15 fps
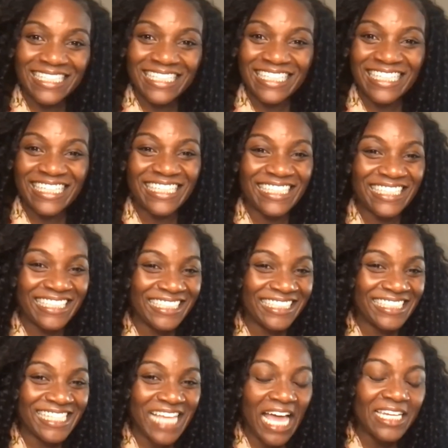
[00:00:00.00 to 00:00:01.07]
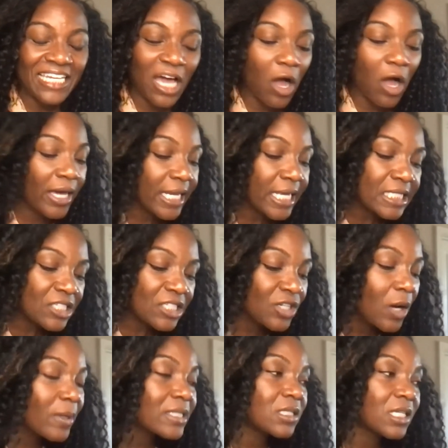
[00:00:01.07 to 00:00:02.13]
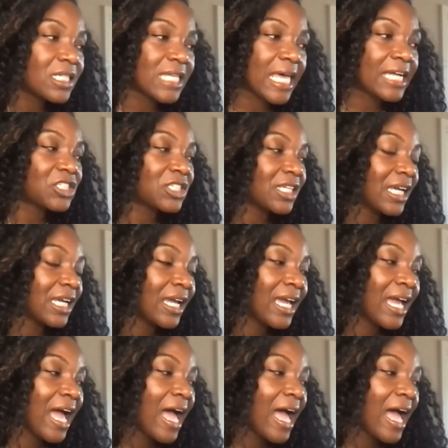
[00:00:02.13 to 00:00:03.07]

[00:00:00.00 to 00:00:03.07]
It is. I know it you know, it's actually,